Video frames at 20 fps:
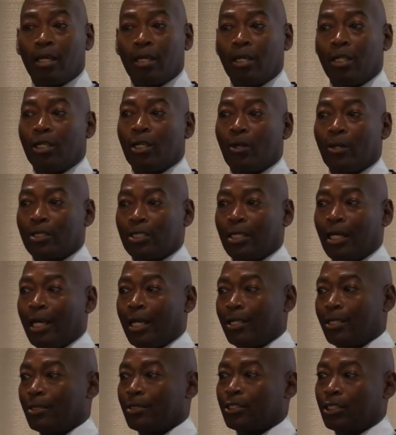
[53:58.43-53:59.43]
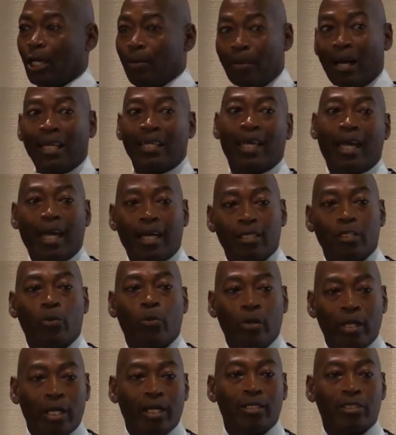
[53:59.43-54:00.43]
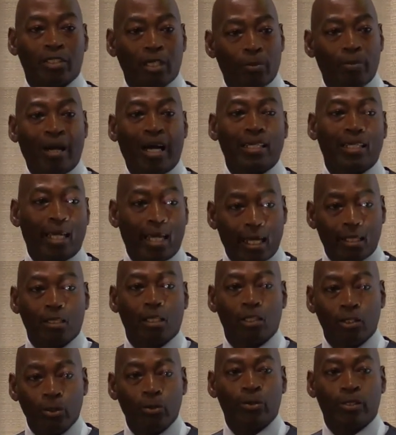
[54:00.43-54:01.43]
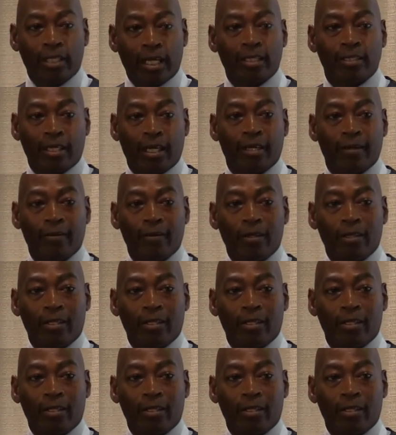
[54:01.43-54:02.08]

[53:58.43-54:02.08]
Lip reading: it's like somebody had to win, somebody had to lose that day.